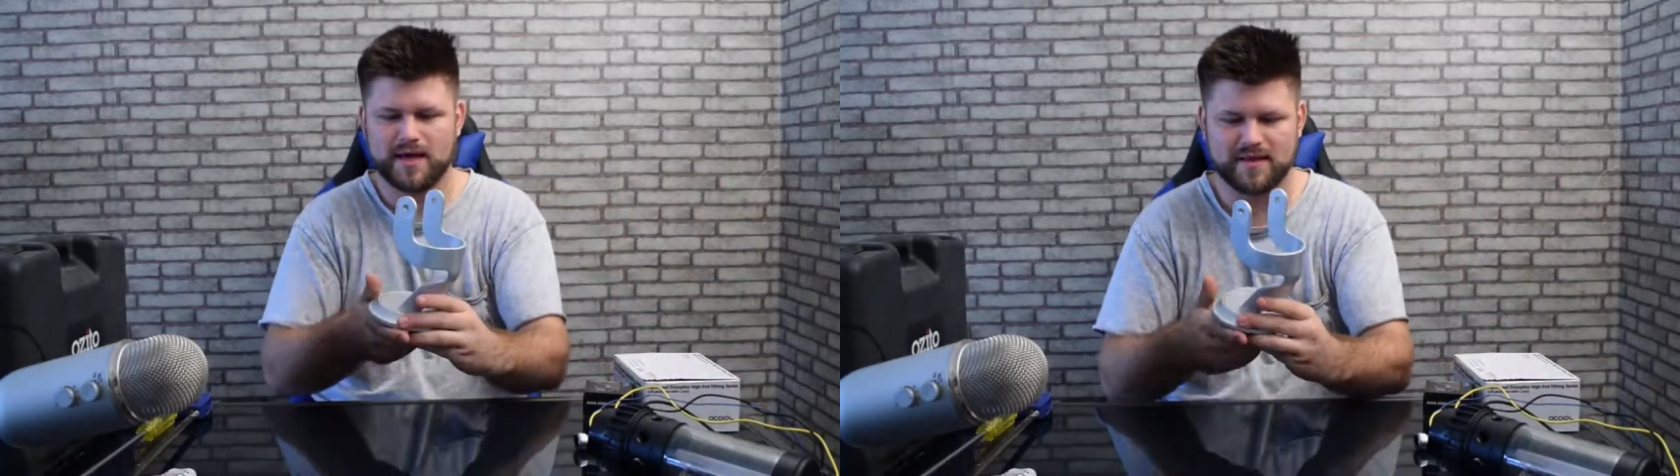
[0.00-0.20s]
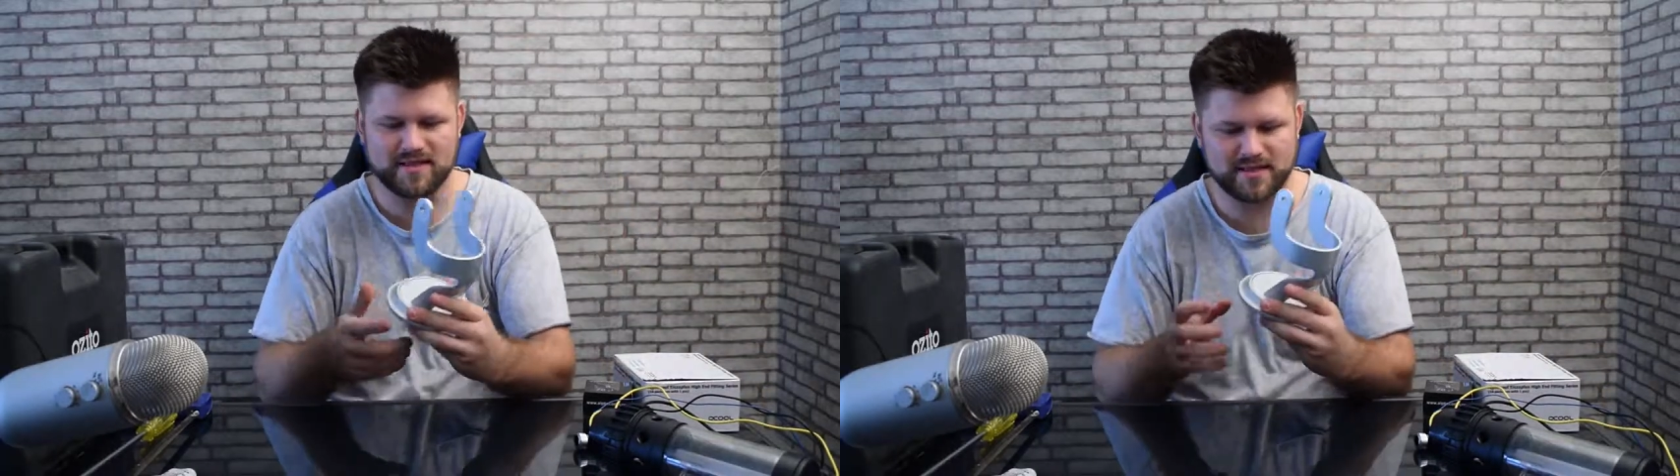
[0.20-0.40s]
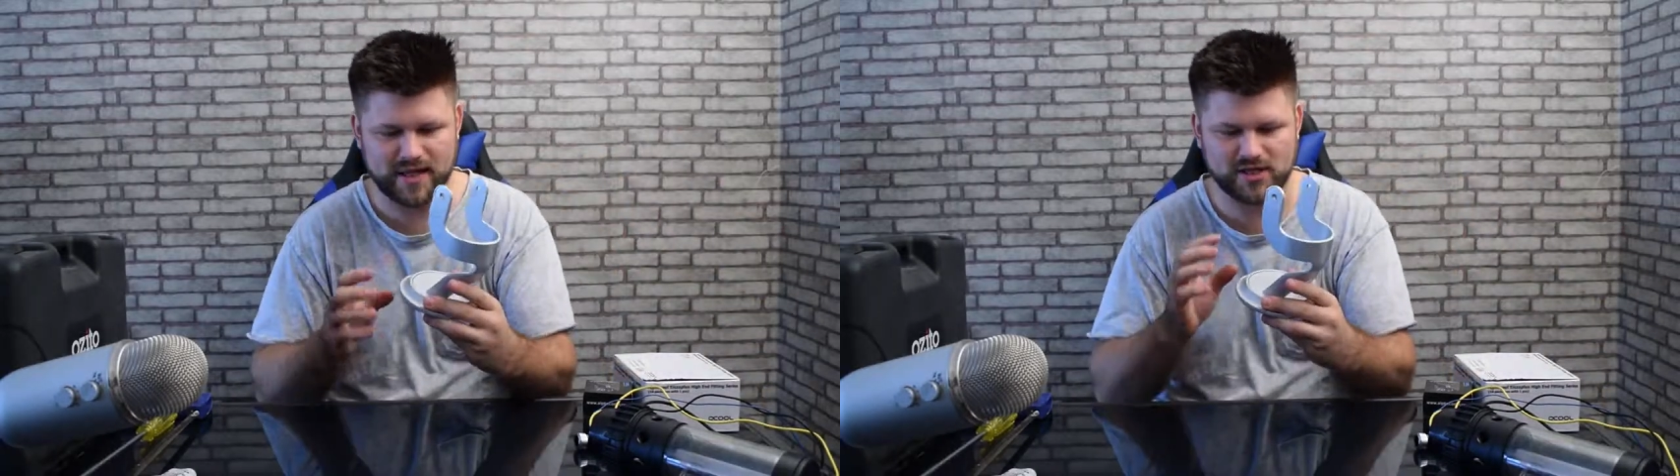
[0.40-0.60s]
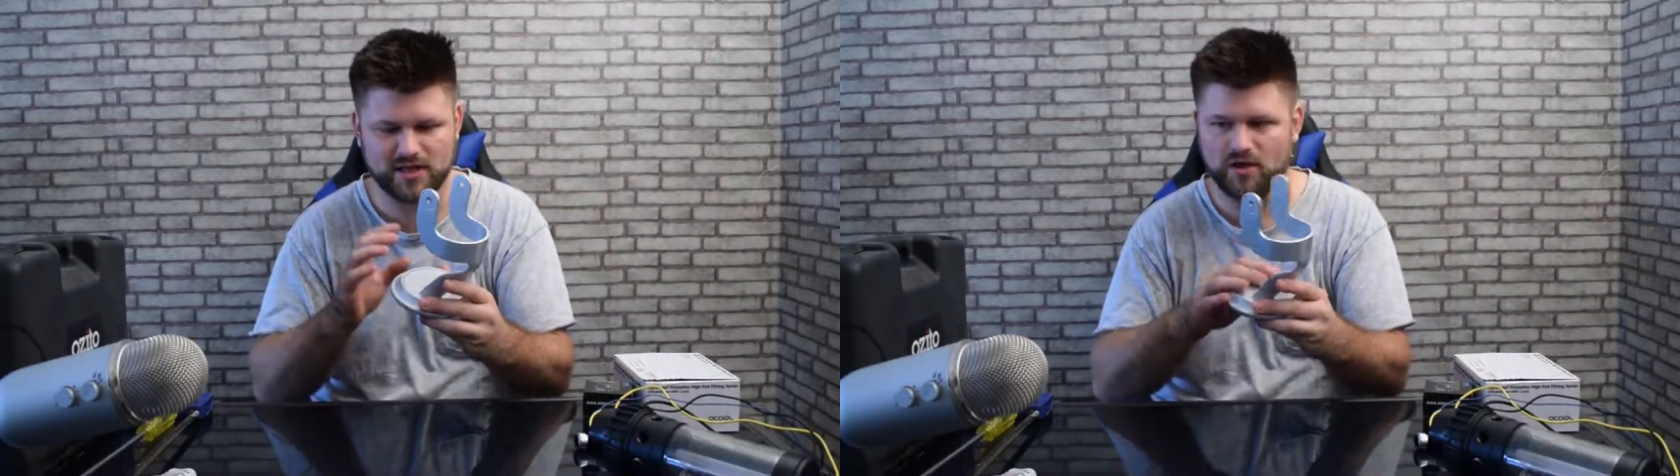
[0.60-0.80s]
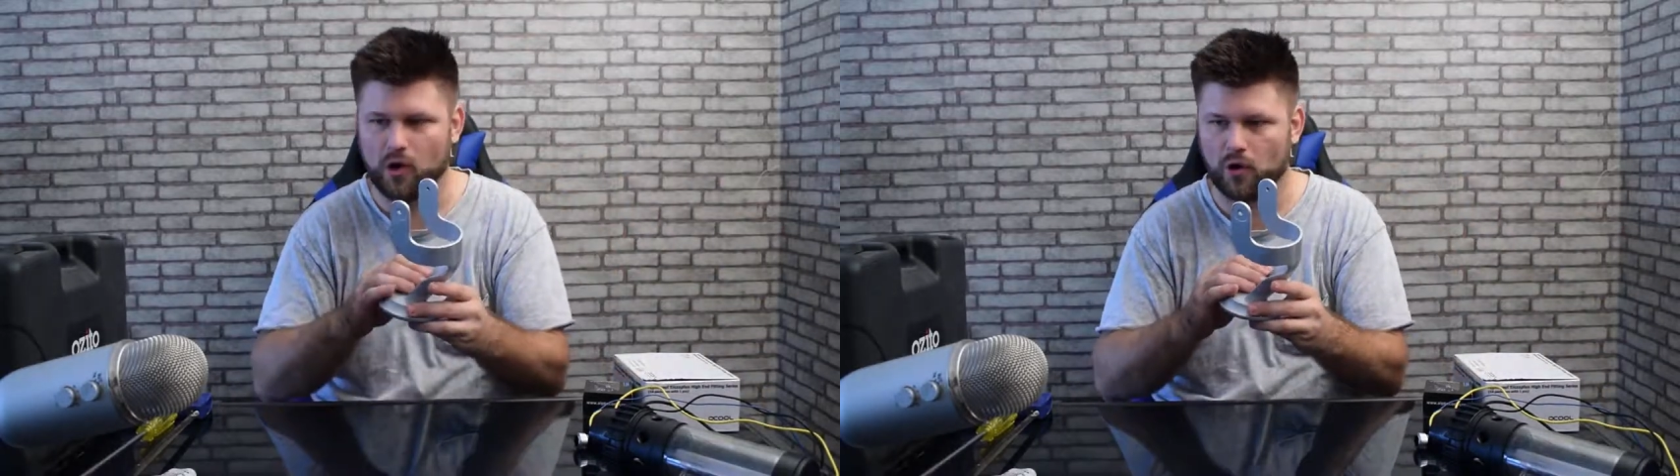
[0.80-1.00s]
This is actually
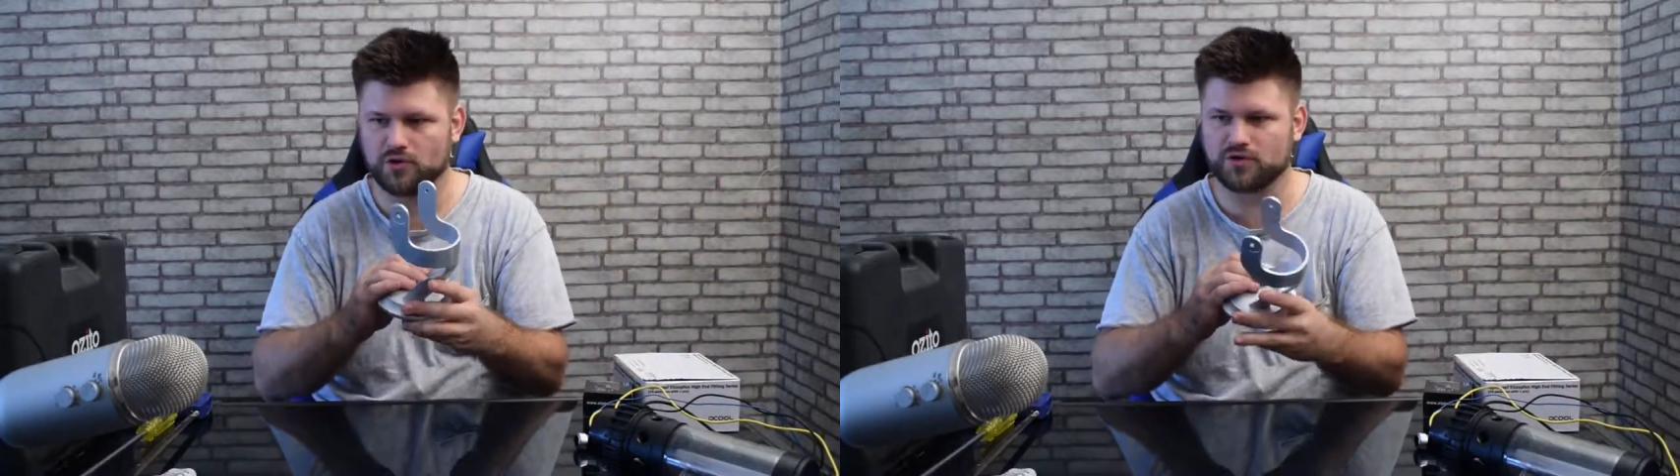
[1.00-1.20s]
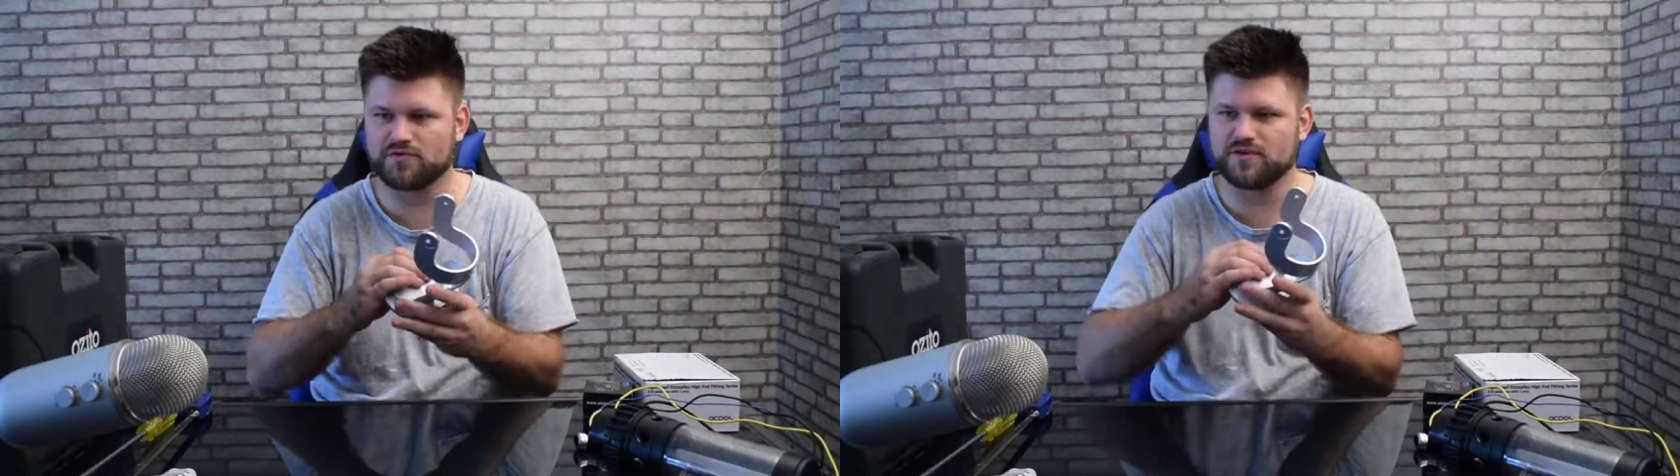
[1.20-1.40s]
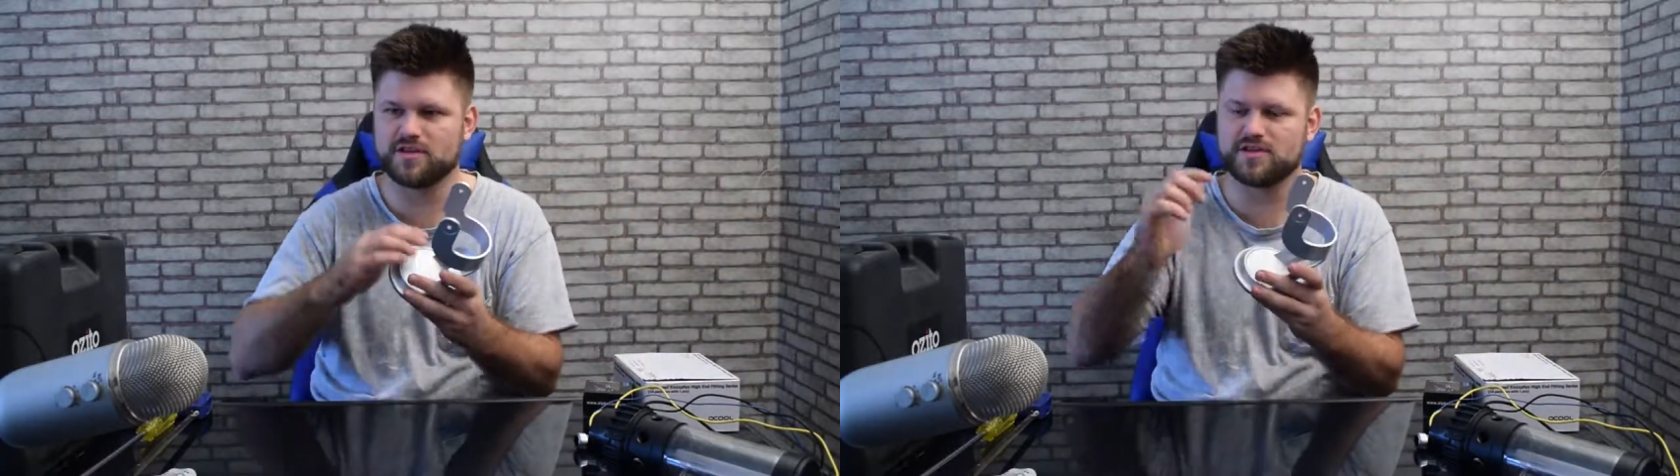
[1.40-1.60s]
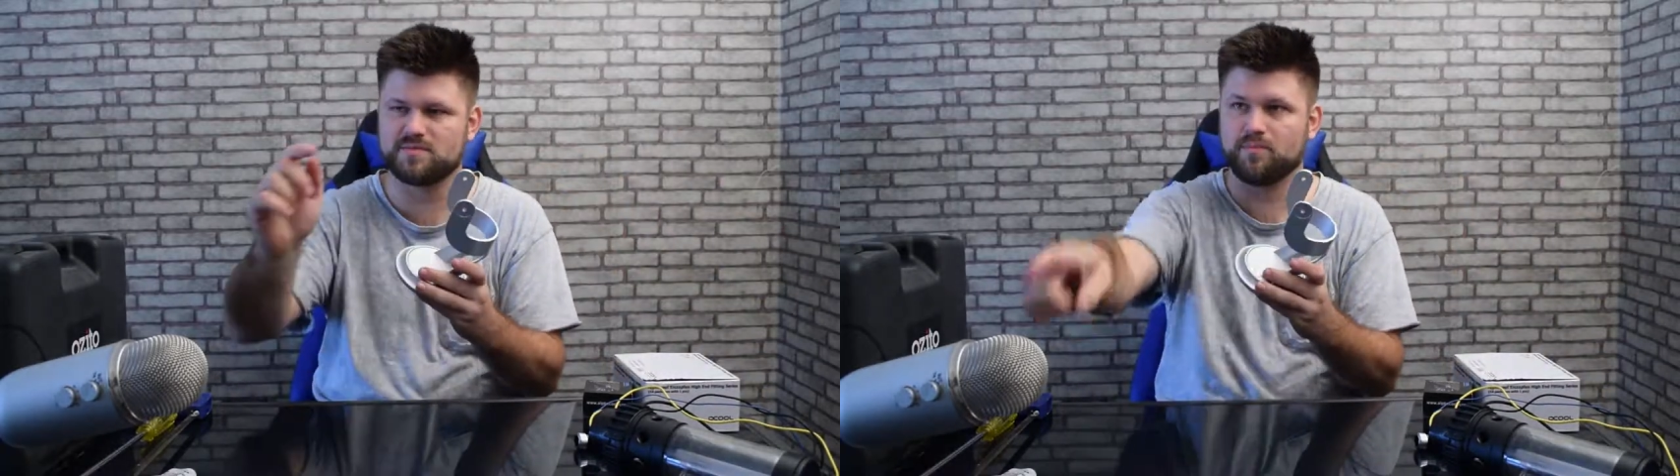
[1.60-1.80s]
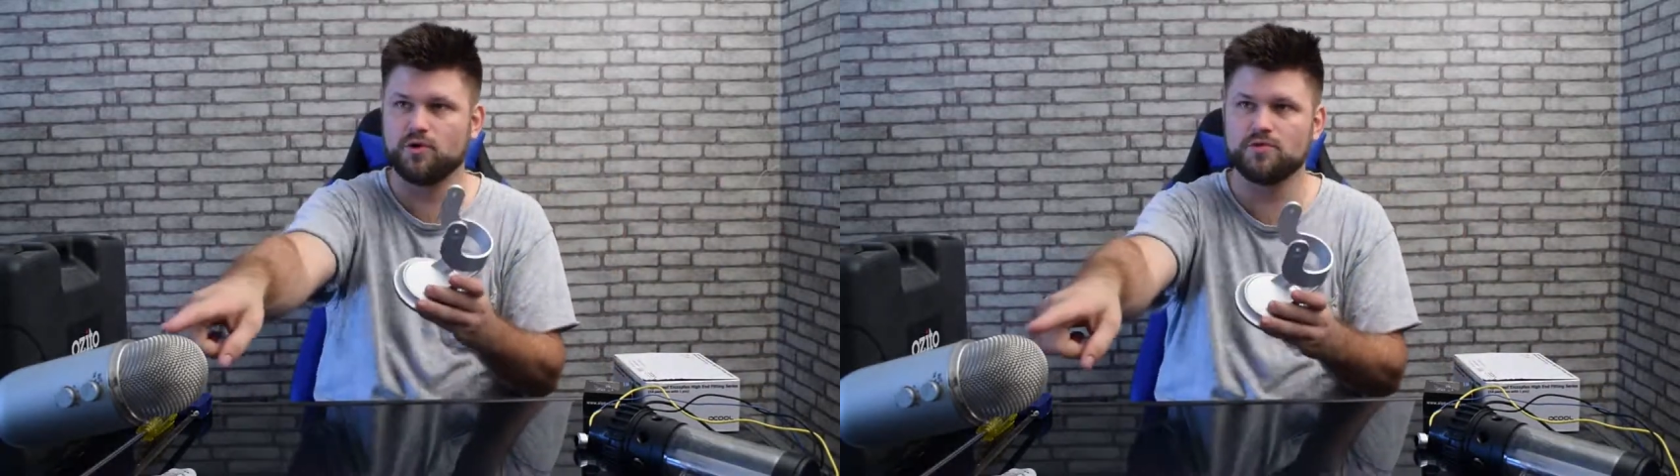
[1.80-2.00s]
the holder for this
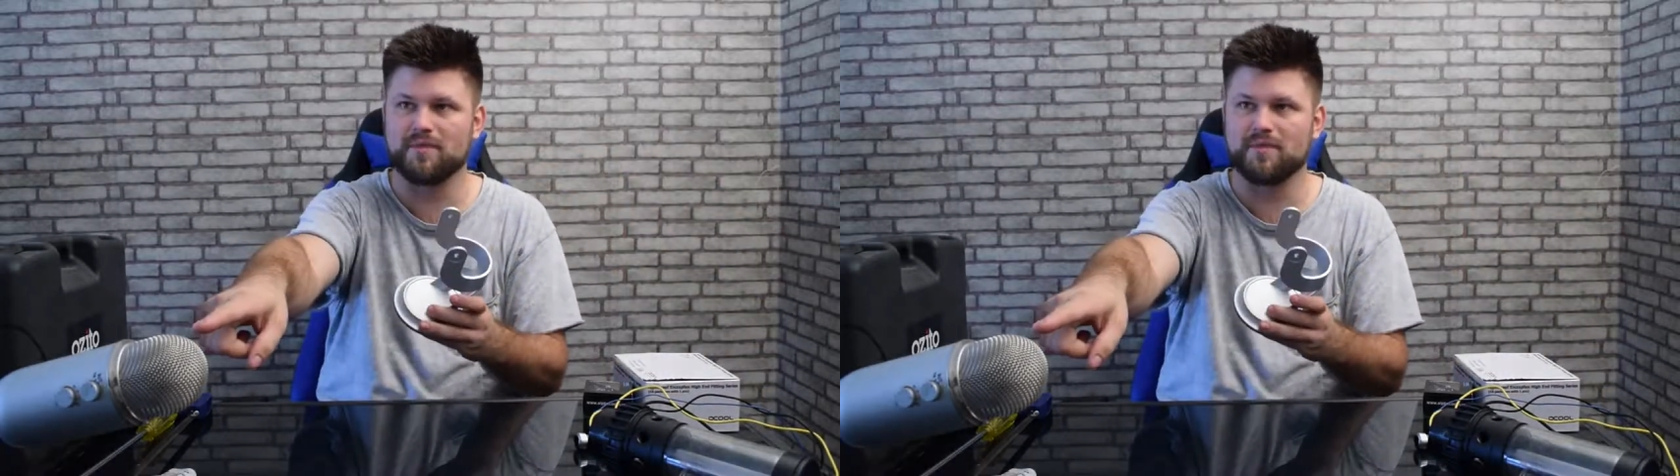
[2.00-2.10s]
blue